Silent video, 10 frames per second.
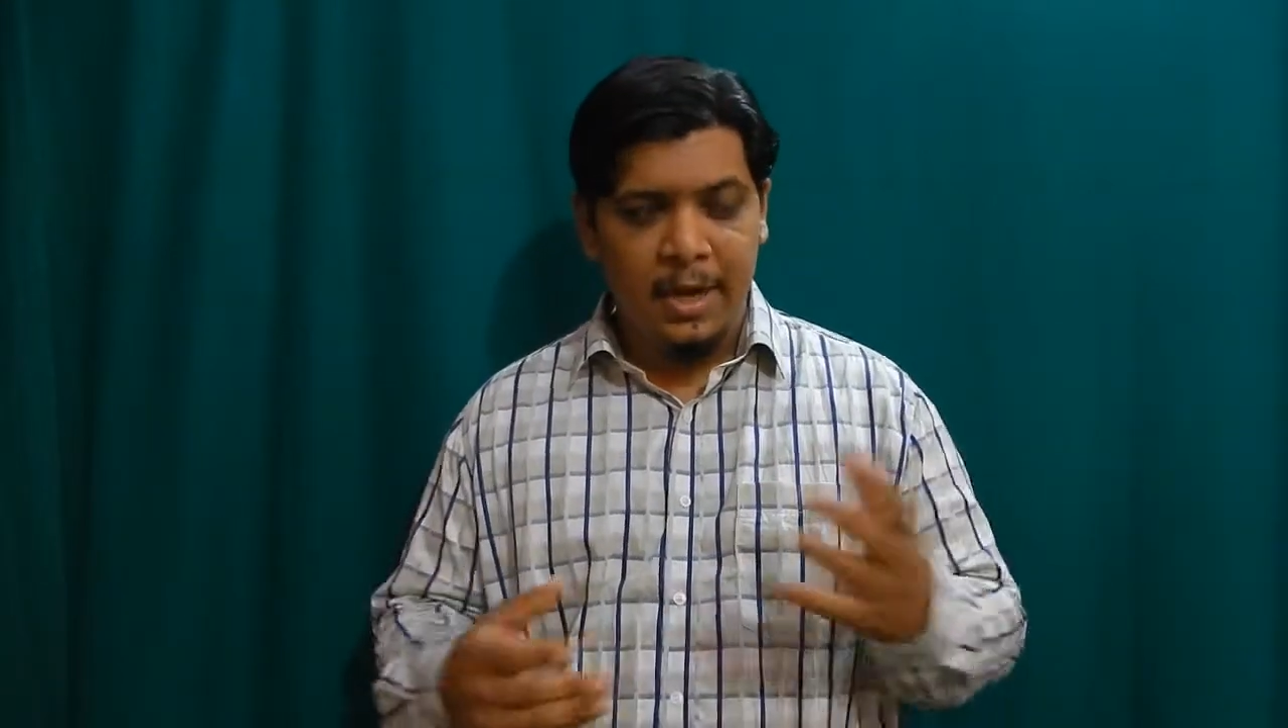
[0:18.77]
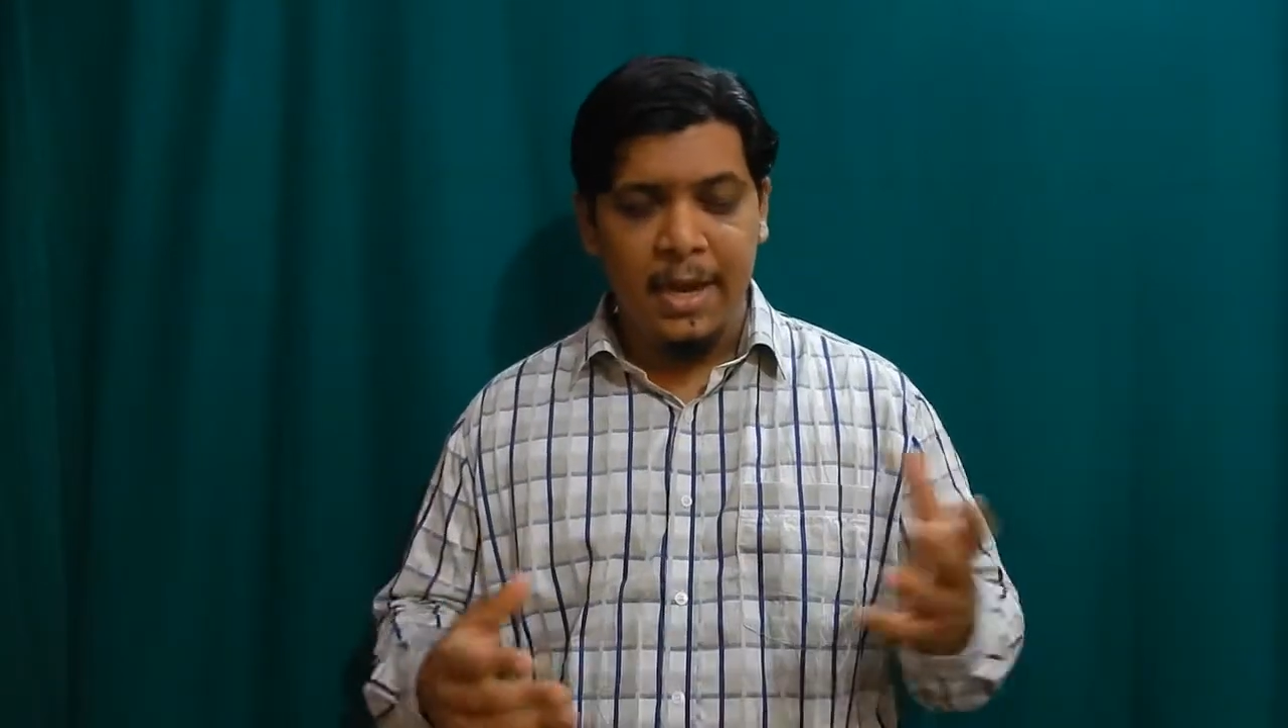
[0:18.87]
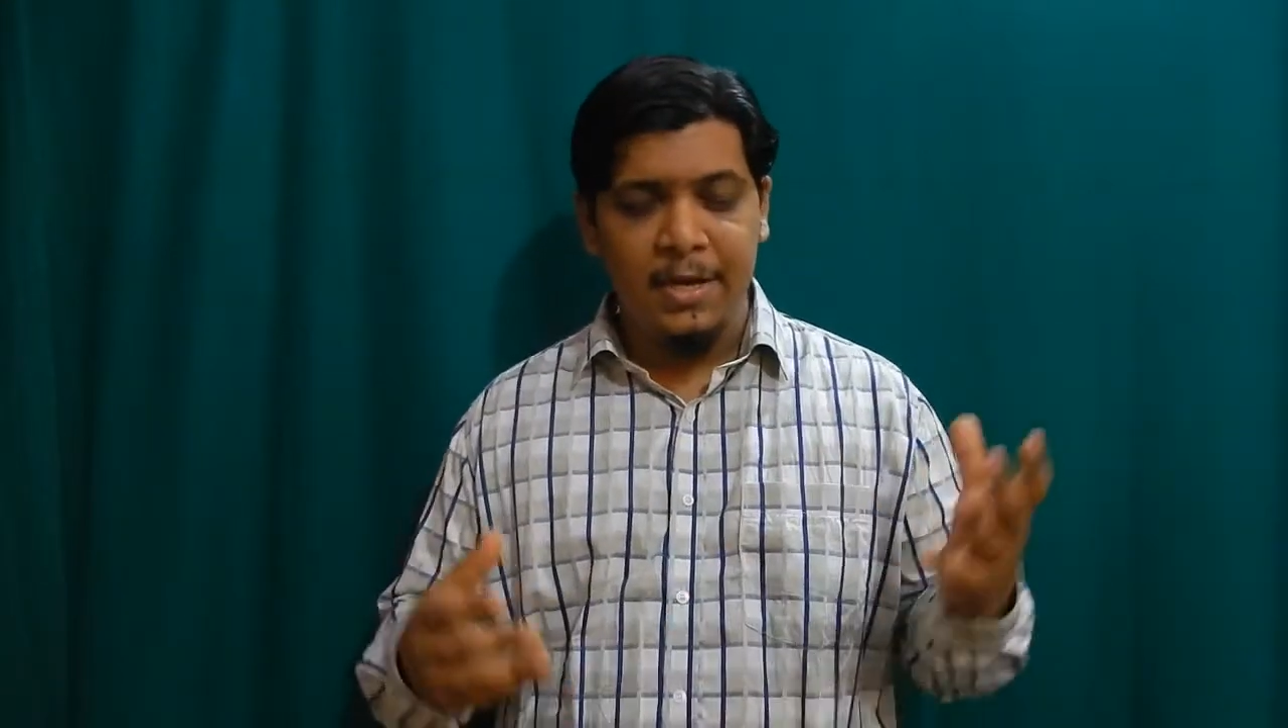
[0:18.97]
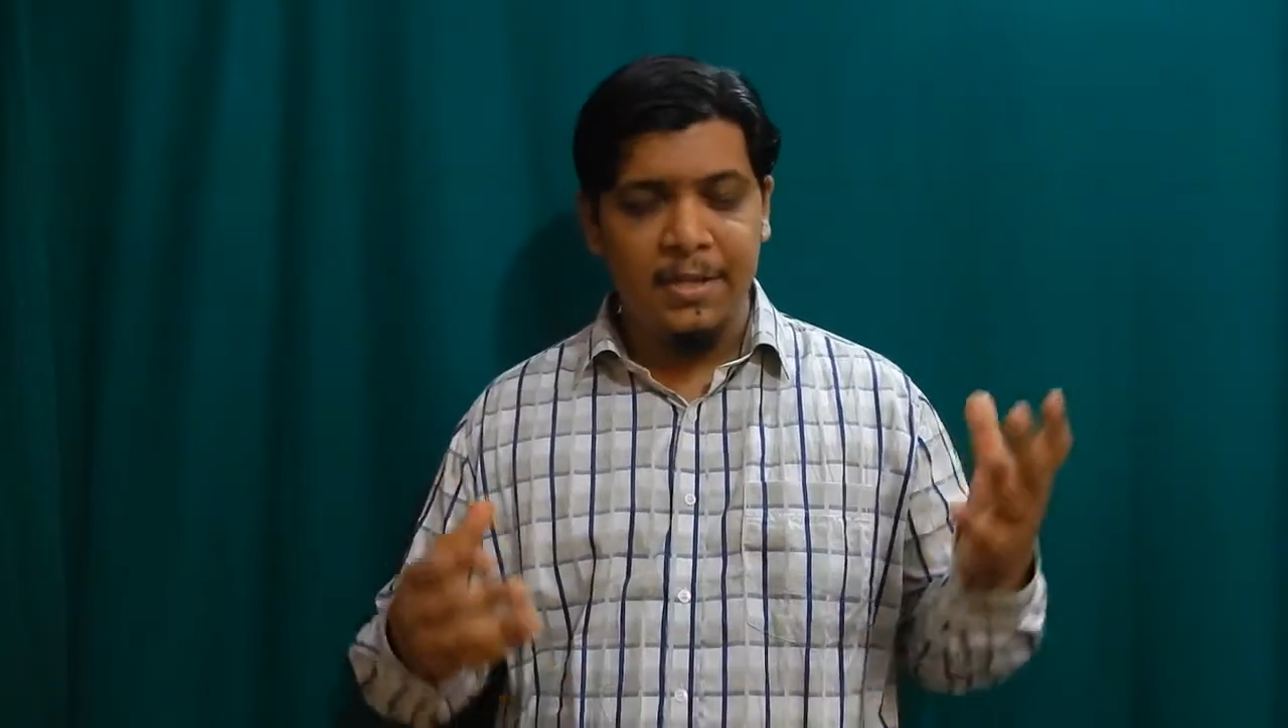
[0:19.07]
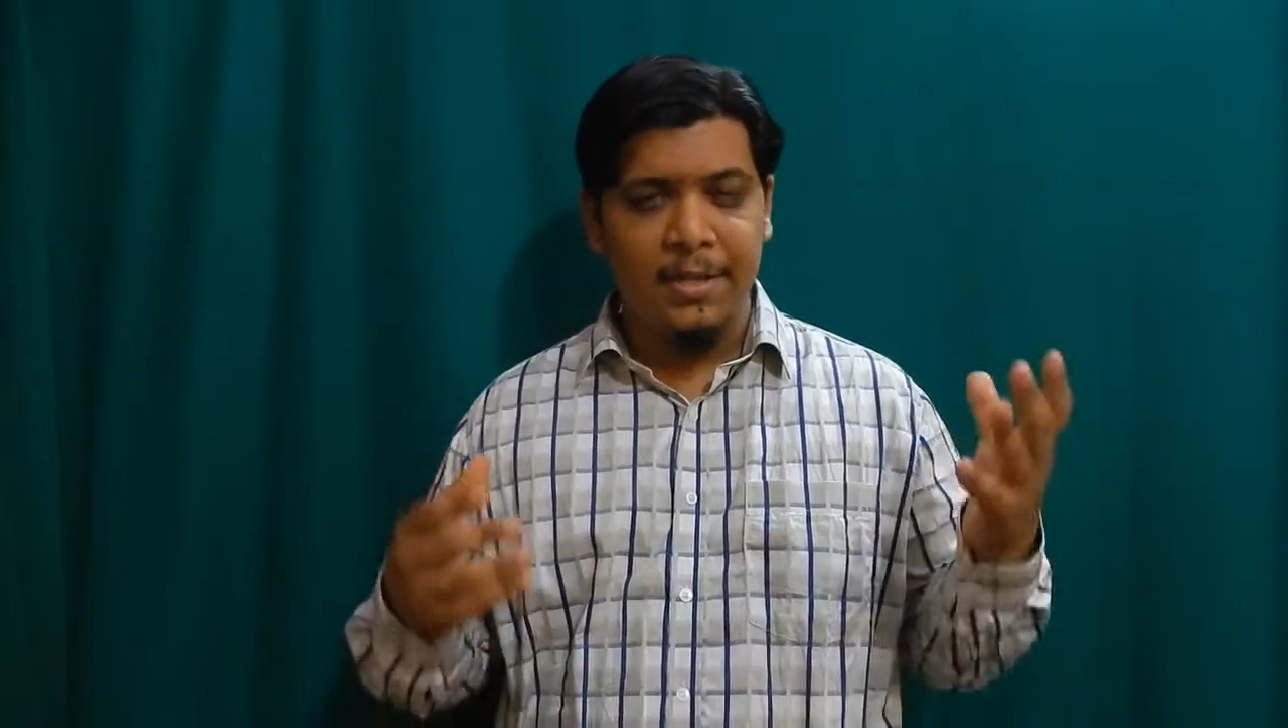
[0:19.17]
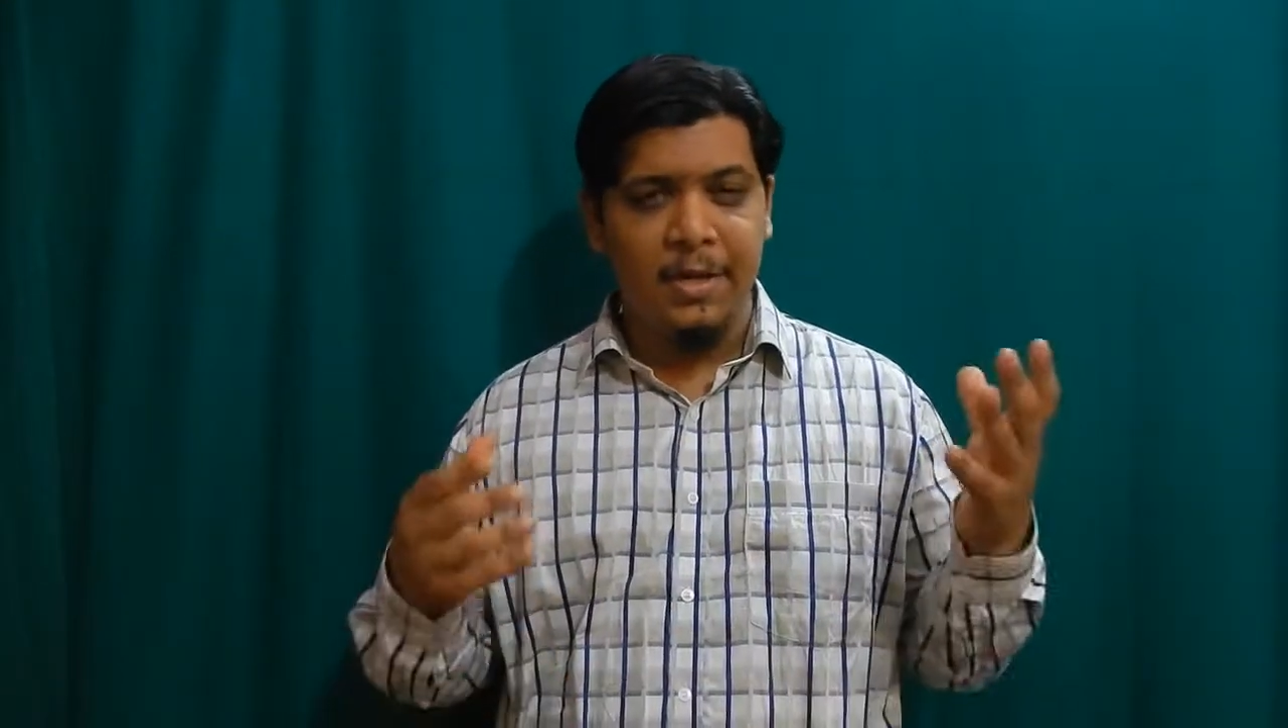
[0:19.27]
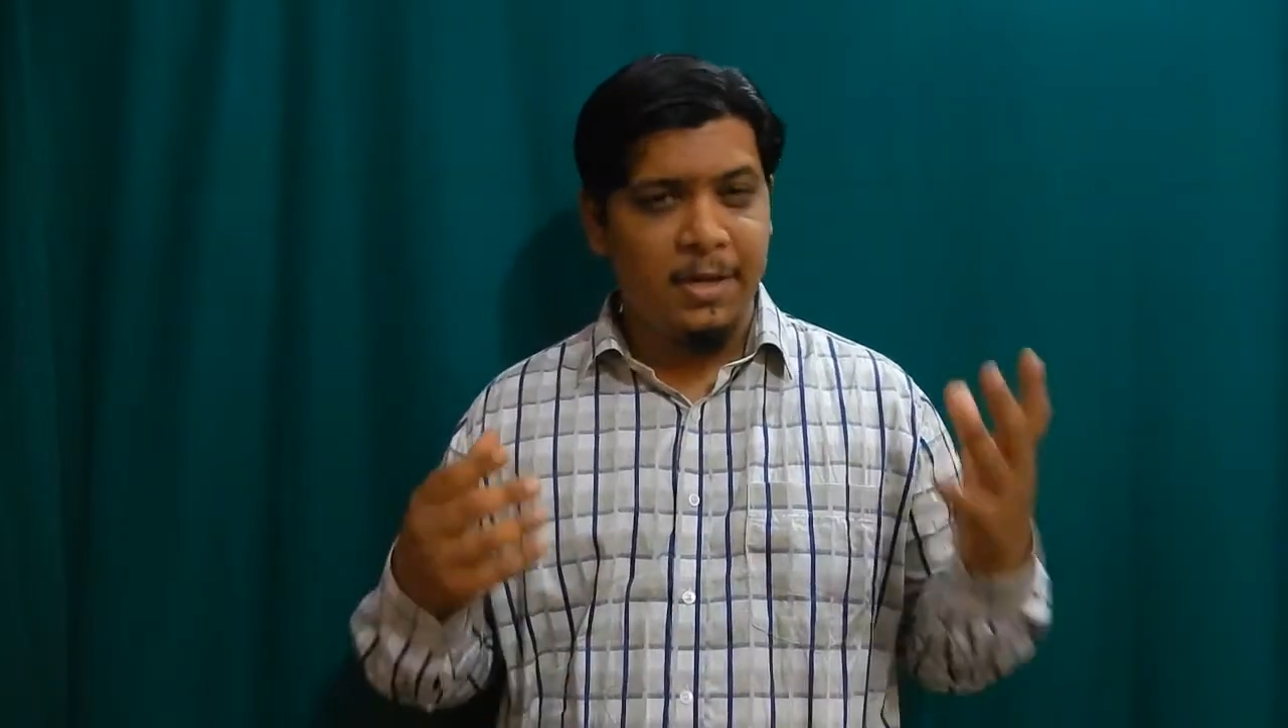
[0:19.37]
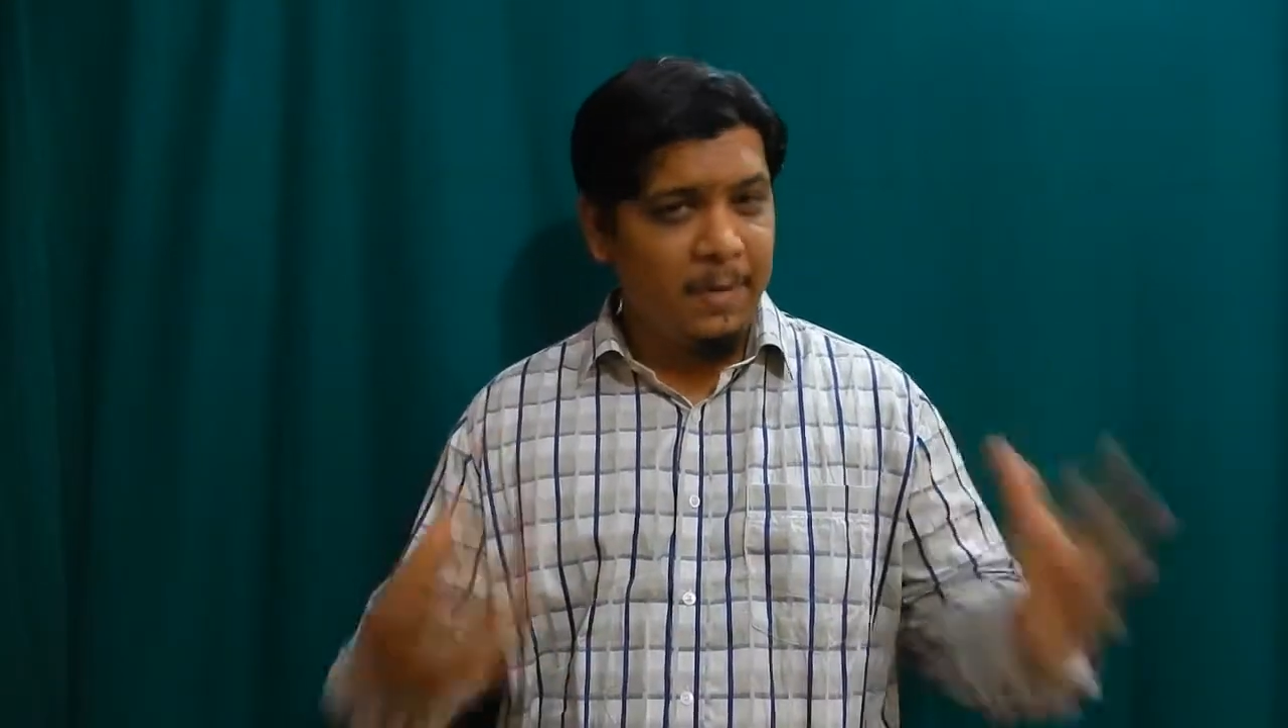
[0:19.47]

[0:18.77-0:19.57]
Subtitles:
and the